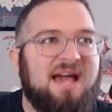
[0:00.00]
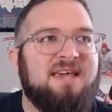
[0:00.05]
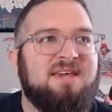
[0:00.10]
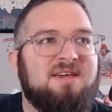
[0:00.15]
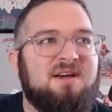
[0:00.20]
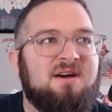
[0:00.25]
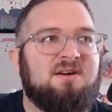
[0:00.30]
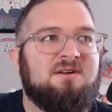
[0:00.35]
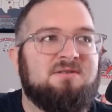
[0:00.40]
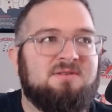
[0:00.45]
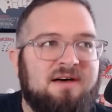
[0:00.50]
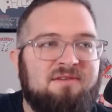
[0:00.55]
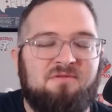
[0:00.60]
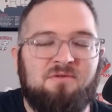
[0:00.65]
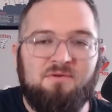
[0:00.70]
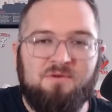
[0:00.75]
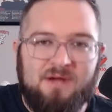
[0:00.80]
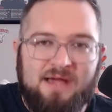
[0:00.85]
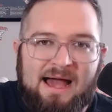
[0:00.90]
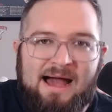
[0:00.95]
Young
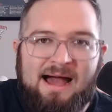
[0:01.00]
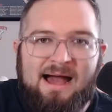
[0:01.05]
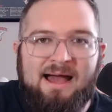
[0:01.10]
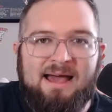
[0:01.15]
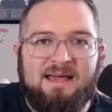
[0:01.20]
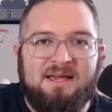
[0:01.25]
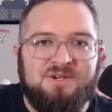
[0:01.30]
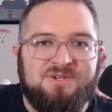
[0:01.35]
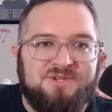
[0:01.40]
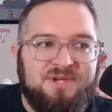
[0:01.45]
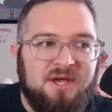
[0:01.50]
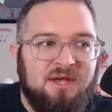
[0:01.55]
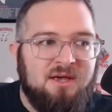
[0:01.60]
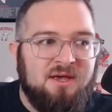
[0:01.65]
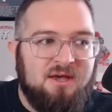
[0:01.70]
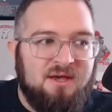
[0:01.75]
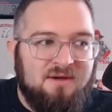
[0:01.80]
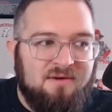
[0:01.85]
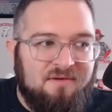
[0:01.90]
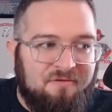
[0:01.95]
level guys
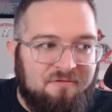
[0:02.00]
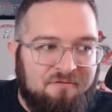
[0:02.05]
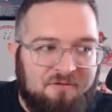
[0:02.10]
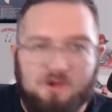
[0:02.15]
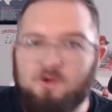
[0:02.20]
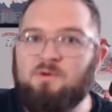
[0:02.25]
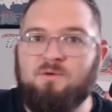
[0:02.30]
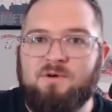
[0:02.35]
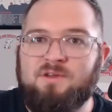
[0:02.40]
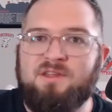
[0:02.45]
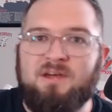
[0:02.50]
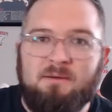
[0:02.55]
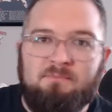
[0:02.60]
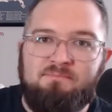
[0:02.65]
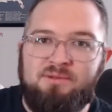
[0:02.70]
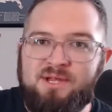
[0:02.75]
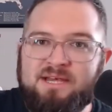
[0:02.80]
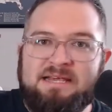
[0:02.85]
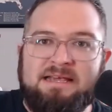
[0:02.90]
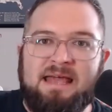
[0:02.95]
flirt with
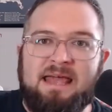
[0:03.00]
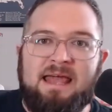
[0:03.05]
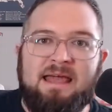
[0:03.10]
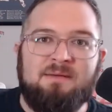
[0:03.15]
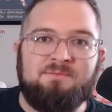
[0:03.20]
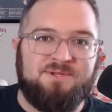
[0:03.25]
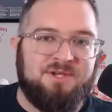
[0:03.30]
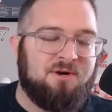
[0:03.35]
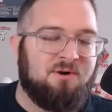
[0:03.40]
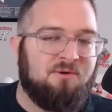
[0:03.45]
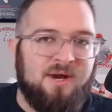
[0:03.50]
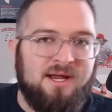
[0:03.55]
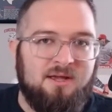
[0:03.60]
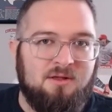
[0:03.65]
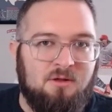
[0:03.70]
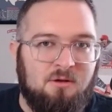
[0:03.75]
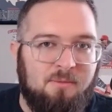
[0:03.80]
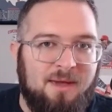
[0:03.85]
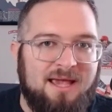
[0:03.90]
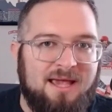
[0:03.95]
complete games on a
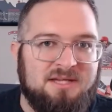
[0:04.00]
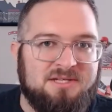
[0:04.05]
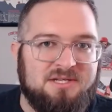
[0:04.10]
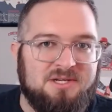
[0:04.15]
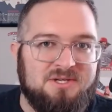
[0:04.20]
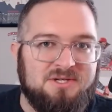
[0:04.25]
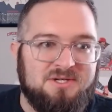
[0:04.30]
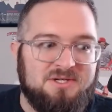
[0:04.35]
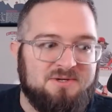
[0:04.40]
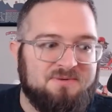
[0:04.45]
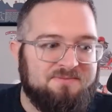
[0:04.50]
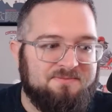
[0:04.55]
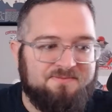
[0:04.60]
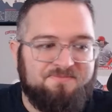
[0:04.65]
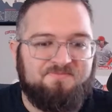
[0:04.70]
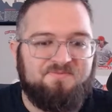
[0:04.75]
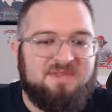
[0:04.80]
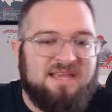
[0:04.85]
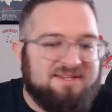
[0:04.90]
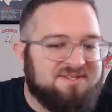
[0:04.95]
regular basis.
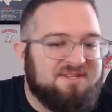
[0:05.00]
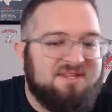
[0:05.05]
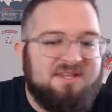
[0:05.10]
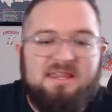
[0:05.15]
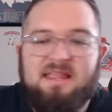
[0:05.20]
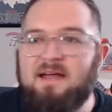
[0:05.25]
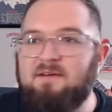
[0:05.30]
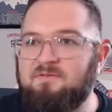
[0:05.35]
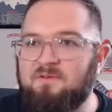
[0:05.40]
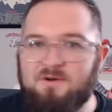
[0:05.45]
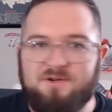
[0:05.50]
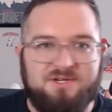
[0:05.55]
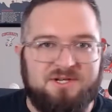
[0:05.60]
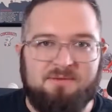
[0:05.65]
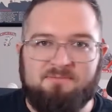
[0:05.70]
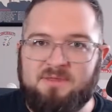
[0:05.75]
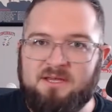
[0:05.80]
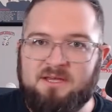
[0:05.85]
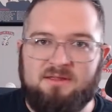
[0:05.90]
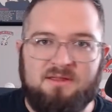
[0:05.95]
That's never
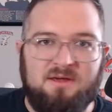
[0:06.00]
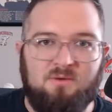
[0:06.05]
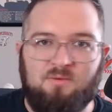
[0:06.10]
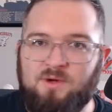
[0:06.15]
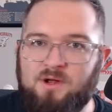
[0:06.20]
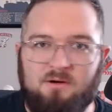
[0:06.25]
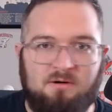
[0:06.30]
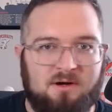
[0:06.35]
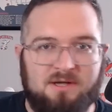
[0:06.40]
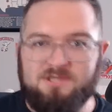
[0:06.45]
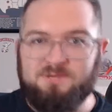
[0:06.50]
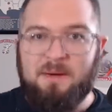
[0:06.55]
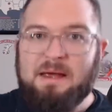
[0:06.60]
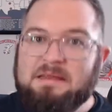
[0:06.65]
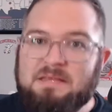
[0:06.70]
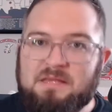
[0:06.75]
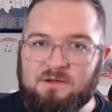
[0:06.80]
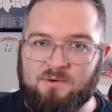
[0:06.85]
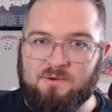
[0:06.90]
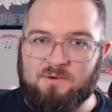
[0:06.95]
something that we are
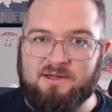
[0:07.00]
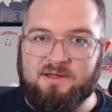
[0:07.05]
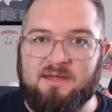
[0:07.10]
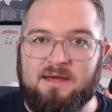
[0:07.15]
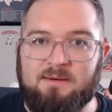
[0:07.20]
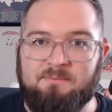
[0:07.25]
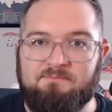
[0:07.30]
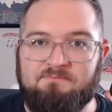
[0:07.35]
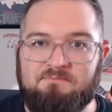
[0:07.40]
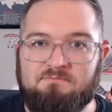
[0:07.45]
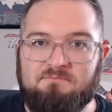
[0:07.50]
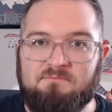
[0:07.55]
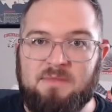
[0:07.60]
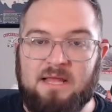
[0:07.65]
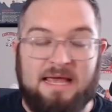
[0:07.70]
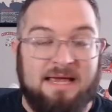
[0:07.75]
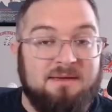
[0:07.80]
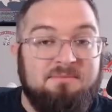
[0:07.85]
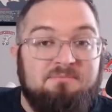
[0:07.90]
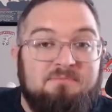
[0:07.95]
expecting with him.
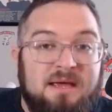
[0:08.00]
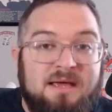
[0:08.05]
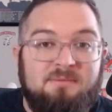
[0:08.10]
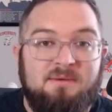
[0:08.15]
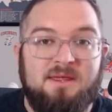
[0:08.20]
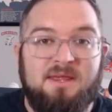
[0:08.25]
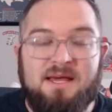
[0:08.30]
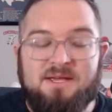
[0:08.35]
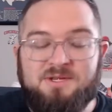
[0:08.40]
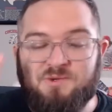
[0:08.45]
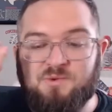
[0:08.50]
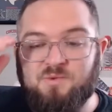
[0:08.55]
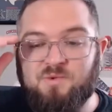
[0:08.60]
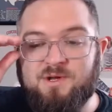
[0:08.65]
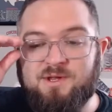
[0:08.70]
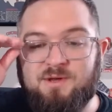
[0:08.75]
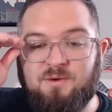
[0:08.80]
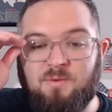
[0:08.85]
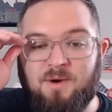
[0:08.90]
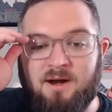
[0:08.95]
And maybe that's
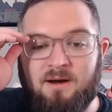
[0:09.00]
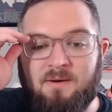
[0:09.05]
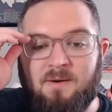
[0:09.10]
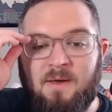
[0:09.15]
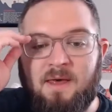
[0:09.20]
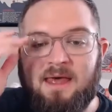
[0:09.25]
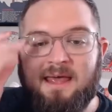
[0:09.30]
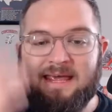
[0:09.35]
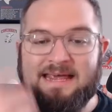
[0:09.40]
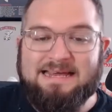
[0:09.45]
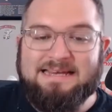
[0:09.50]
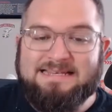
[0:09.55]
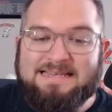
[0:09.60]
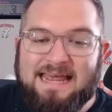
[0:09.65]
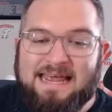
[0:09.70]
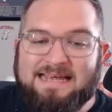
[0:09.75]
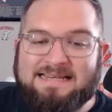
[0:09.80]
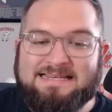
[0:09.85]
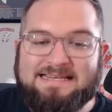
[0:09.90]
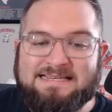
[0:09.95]
really where he
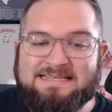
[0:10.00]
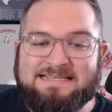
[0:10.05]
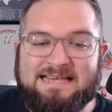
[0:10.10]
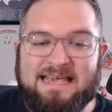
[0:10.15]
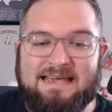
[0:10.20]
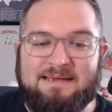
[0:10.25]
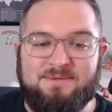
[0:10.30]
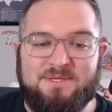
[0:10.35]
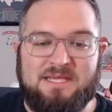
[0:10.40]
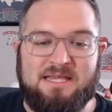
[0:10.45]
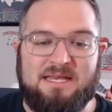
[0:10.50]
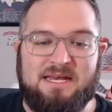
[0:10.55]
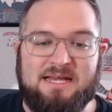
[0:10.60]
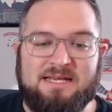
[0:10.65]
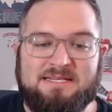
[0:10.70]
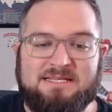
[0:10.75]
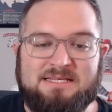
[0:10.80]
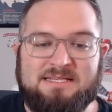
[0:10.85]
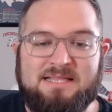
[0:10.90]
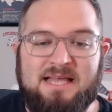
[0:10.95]
takes his game to the
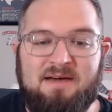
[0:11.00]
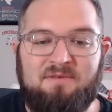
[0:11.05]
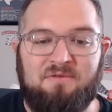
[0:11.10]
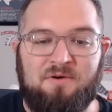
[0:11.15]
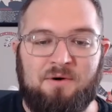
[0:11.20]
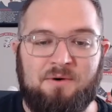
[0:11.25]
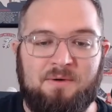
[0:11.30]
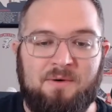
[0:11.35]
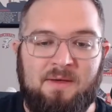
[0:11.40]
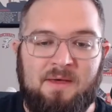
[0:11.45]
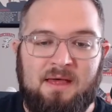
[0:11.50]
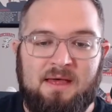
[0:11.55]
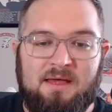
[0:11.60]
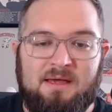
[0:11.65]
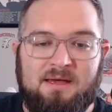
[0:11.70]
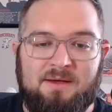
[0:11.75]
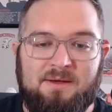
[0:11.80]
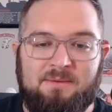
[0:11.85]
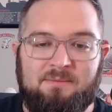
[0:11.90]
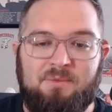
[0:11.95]
next level.
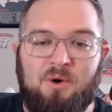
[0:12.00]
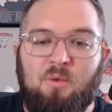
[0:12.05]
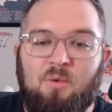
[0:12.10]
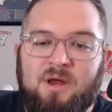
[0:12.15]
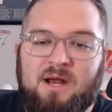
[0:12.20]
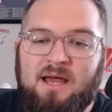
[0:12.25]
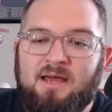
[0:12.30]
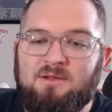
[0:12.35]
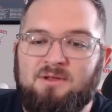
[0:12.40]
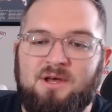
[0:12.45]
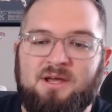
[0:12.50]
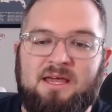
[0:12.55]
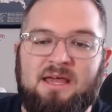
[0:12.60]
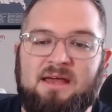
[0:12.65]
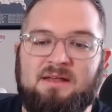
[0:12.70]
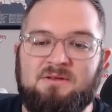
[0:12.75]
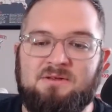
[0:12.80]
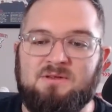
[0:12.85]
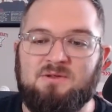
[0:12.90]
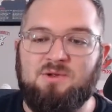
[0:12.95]
But when I look
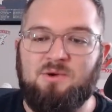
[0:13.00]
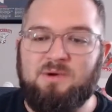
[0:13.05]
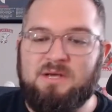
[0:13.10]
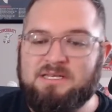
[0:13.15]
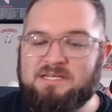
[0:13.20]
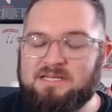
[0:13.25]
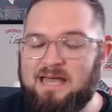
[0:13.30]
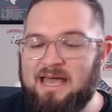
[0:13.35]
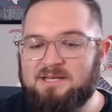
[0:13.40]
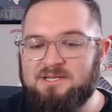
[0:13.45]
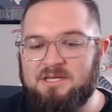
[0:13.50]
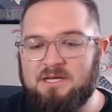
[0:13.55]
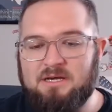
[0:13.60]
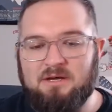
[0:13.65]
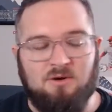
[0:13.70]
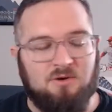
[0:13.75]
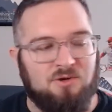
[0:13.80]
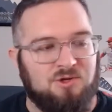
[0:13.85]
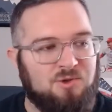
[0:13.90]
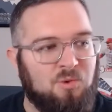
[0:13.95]
at Luis
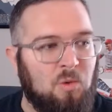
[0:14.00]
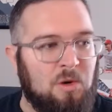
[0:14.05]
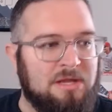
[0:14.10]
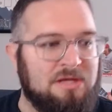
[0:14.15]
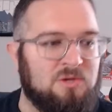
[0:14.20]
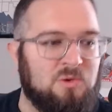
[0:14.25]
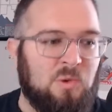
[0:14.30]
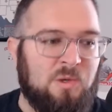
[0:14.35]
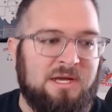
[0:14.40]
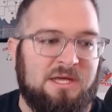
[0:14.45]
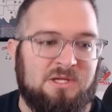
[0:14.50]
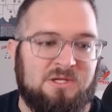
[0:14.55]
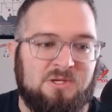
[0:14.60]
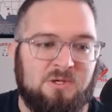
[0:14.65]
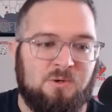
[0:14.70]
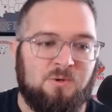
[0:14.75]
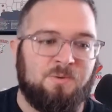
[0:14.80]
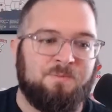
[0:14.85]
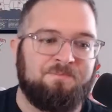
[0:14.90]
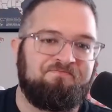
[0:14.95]
Castillo in
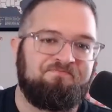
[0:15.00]
2022,